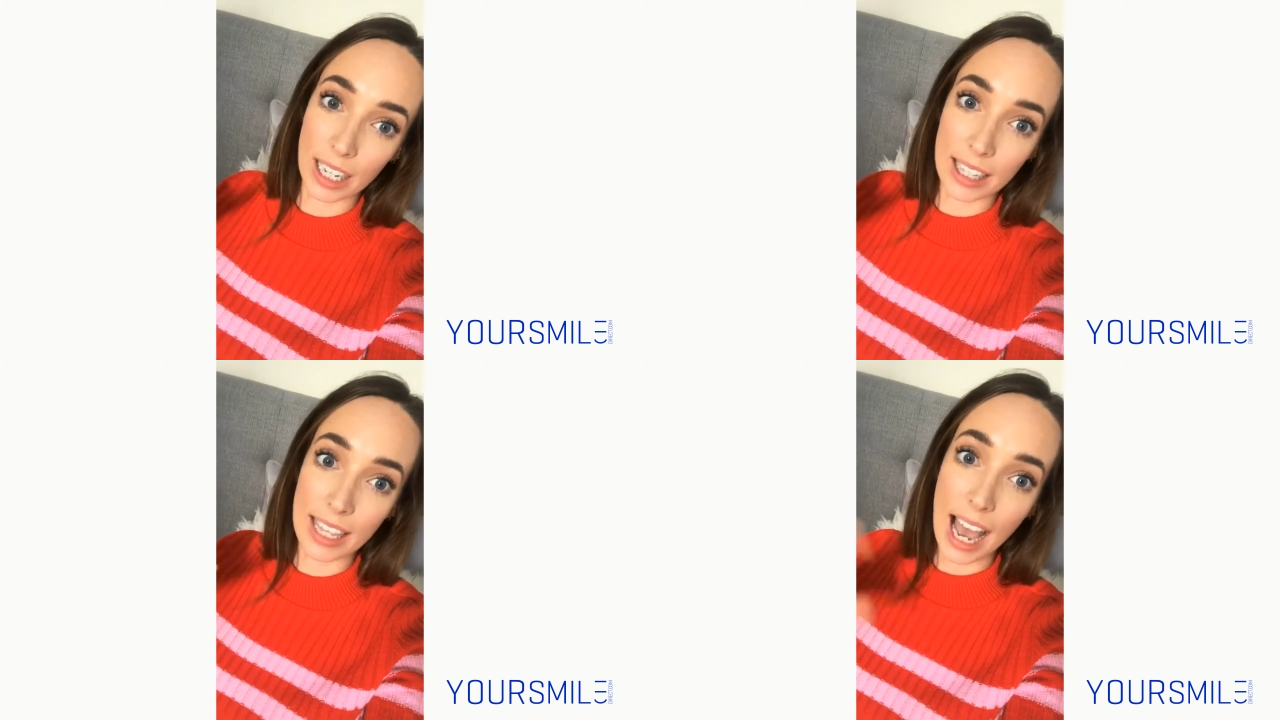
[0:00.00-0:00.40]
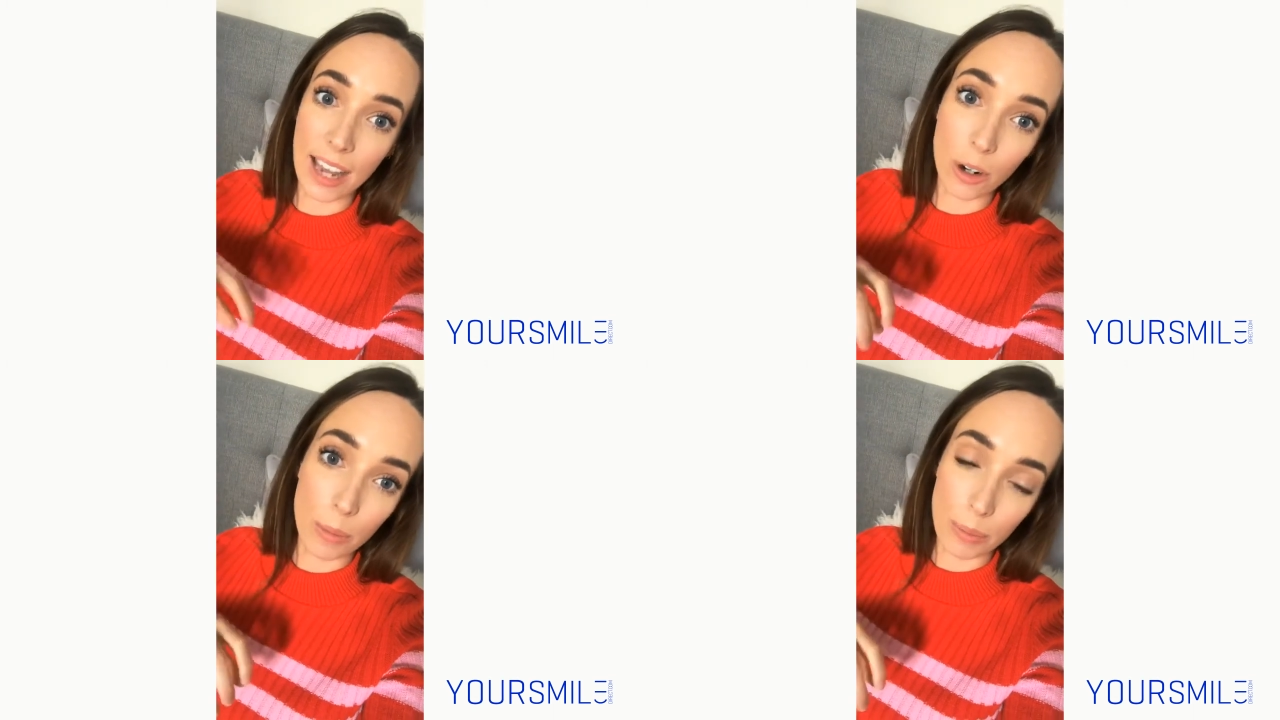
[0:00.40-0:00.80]
like the
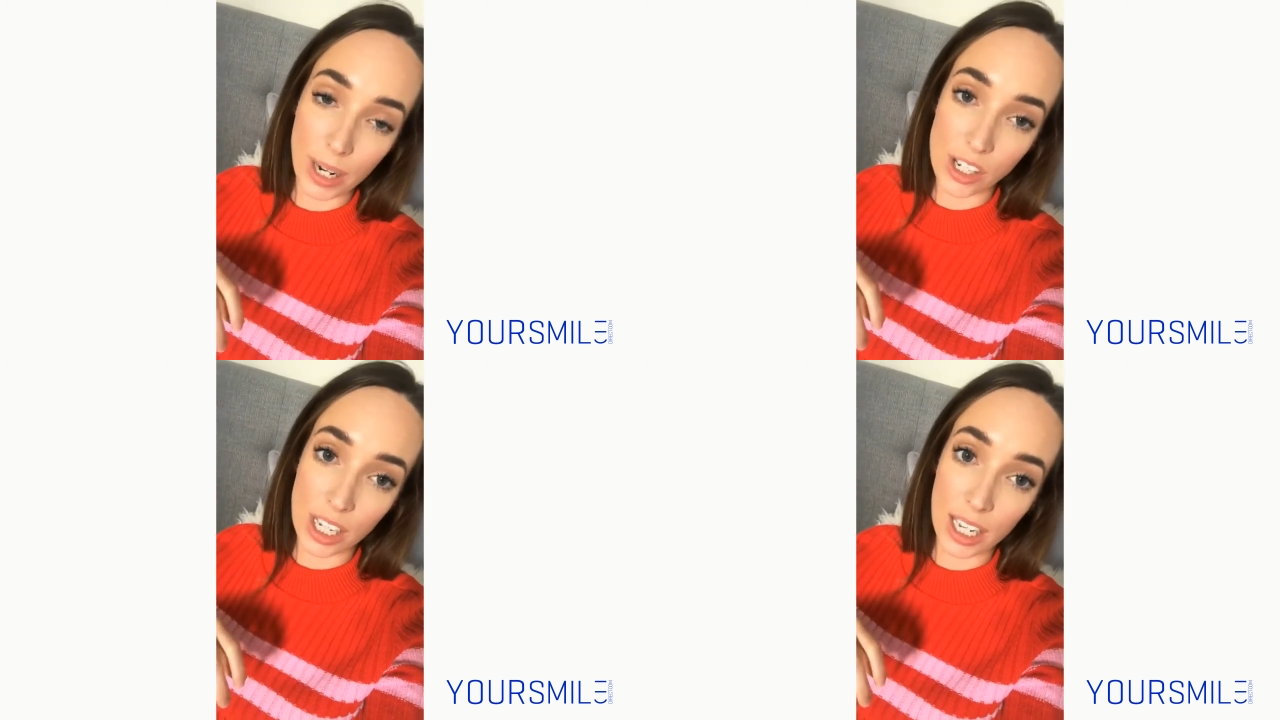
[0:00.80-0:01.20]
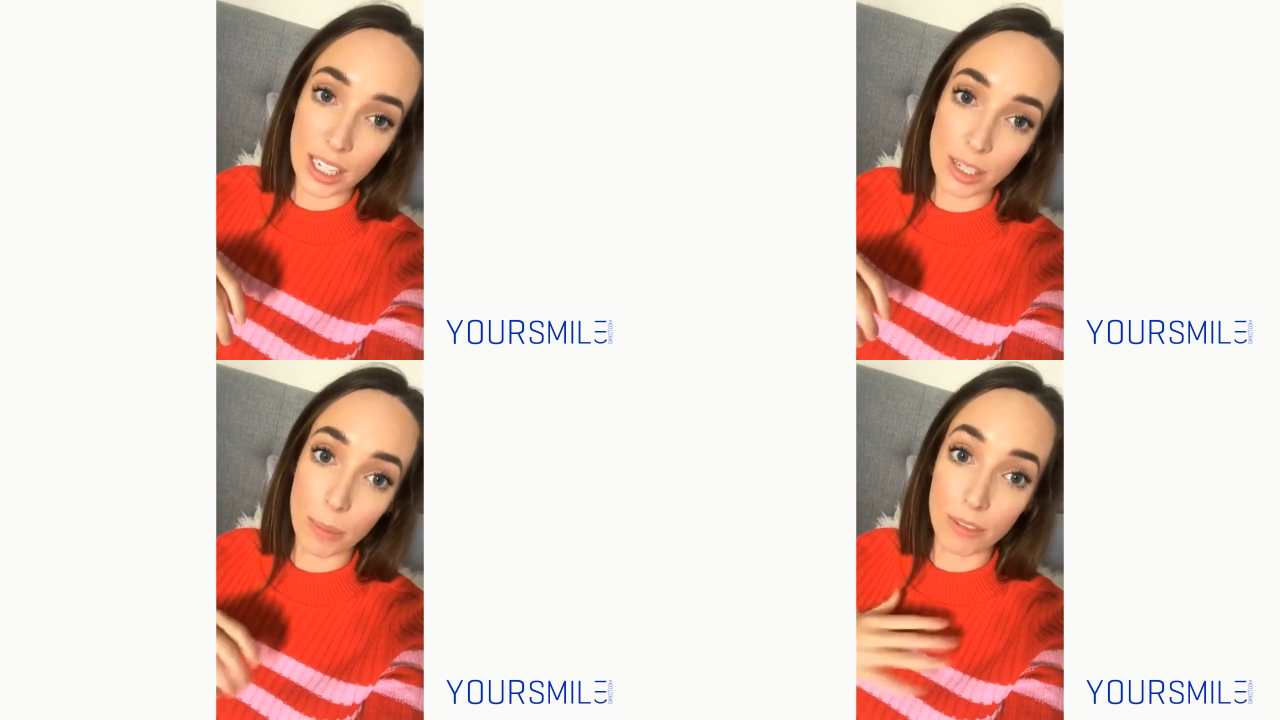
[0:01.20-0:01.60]
at-home impression
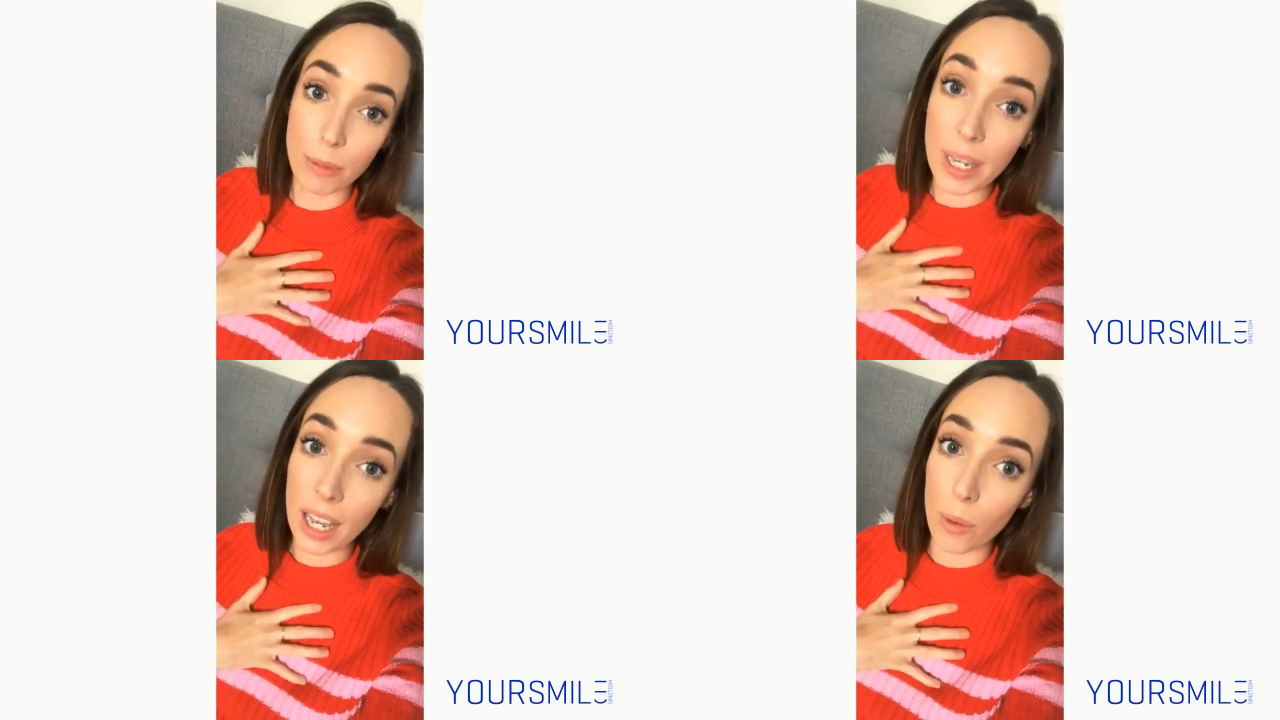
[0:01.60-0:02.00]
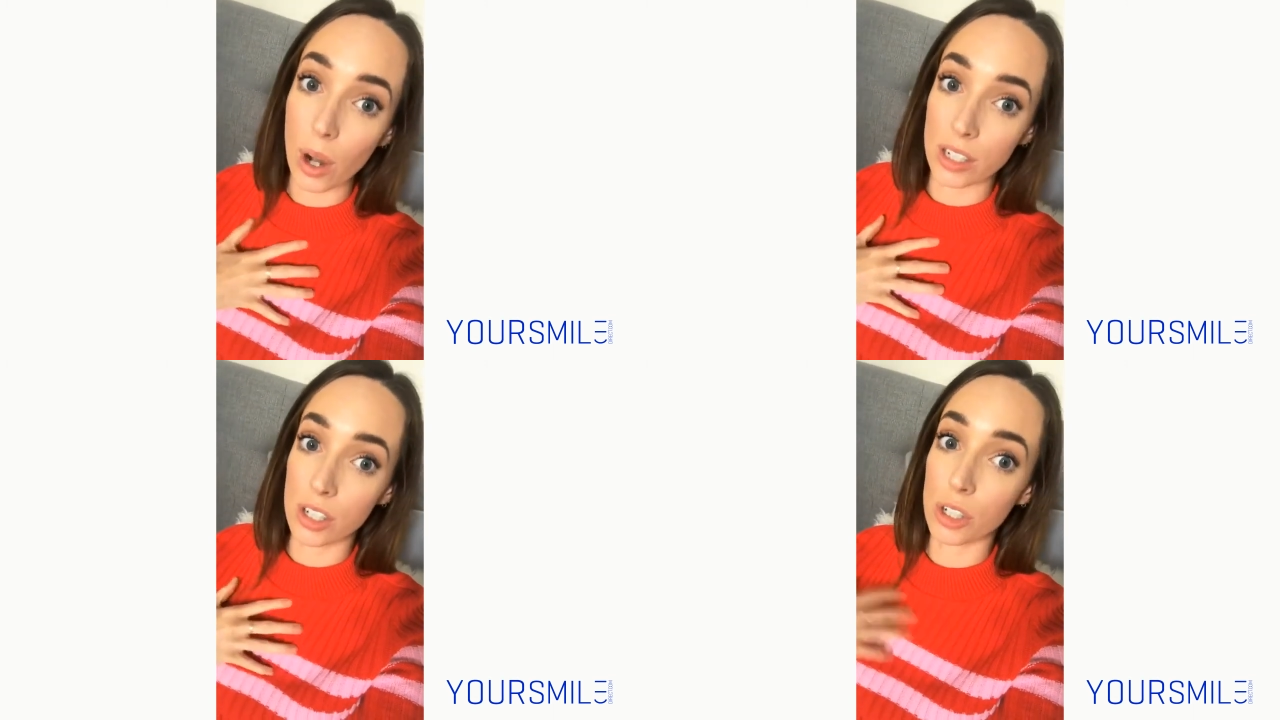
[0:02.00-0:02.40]
kit, but for me I
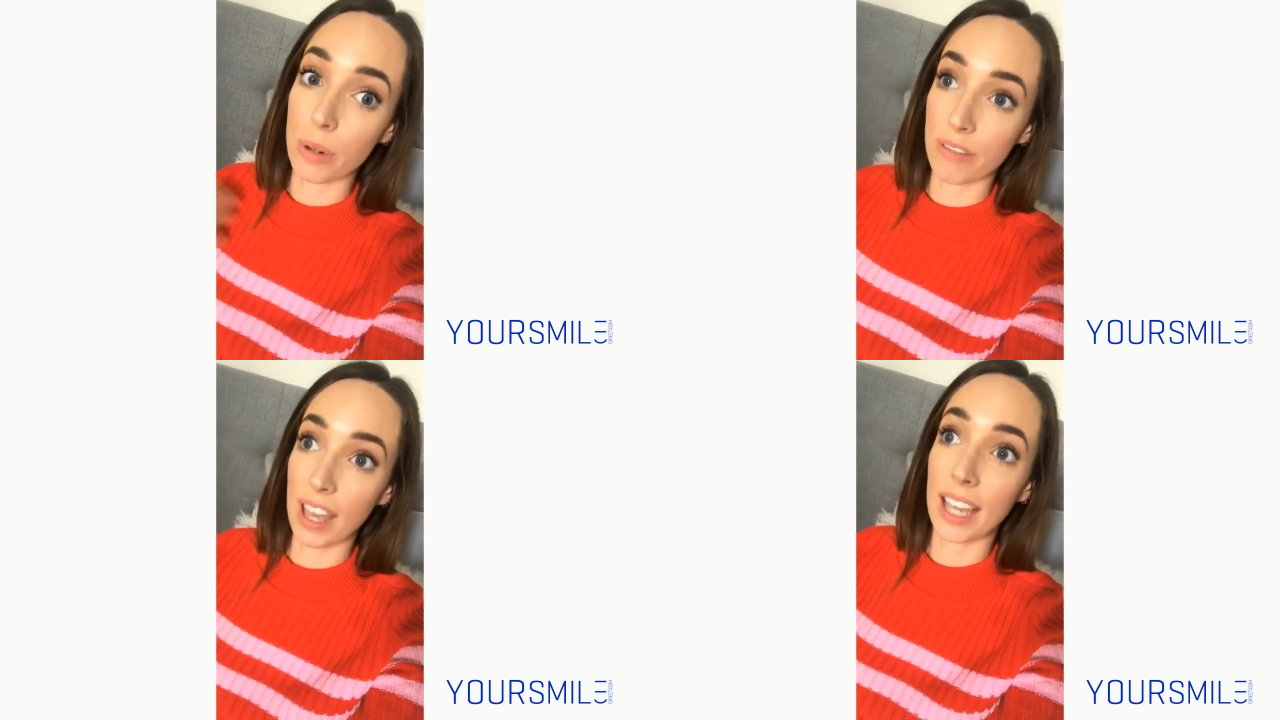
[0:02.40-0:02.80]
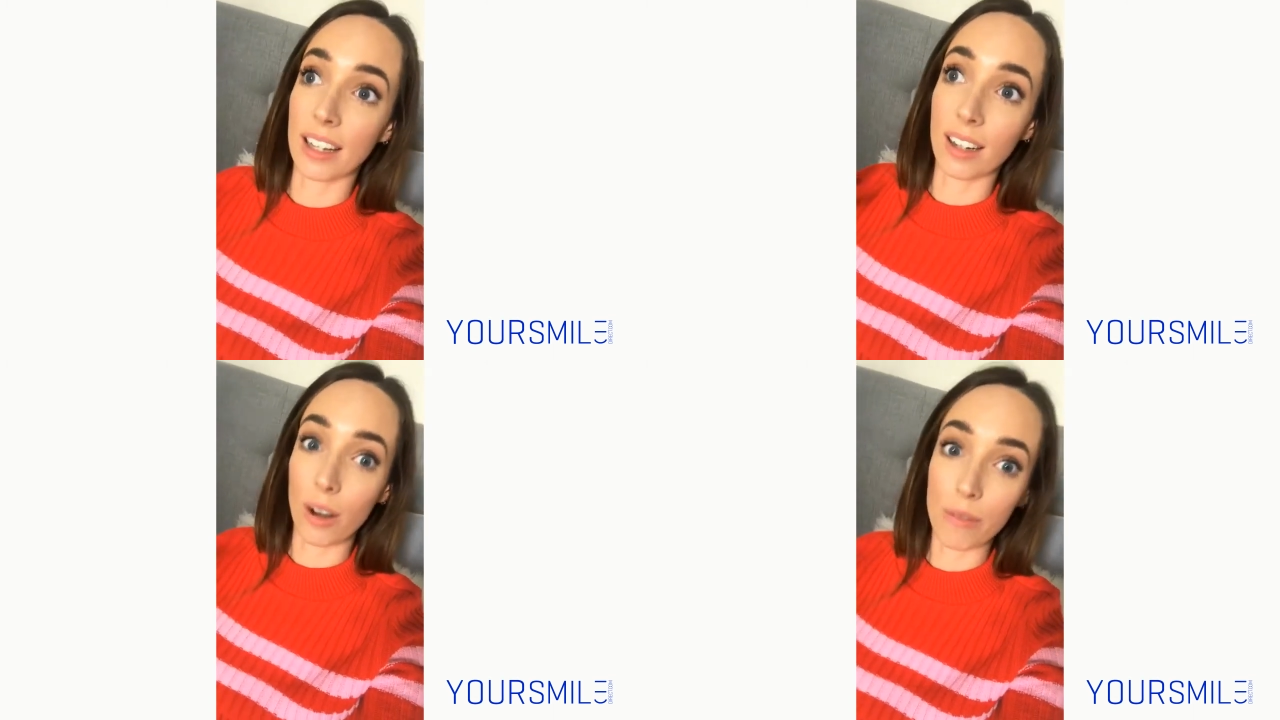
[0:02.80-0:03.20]
wanted to
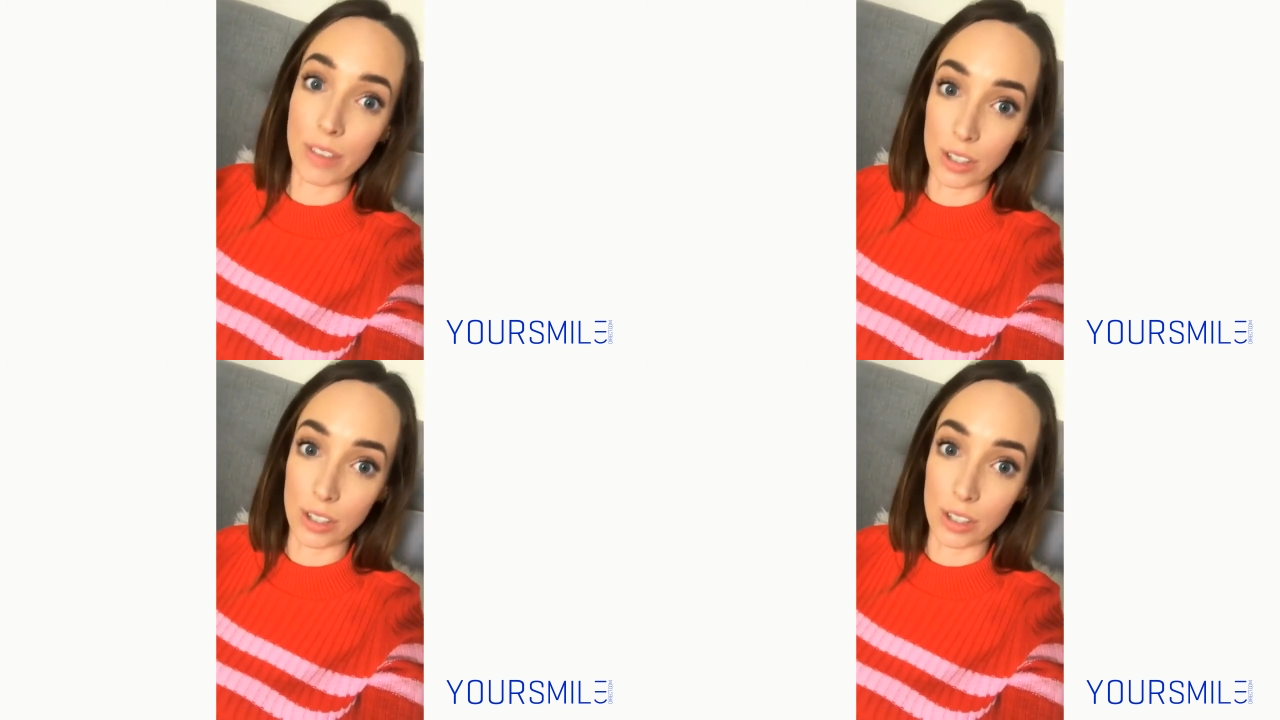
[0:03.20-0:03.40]
avail of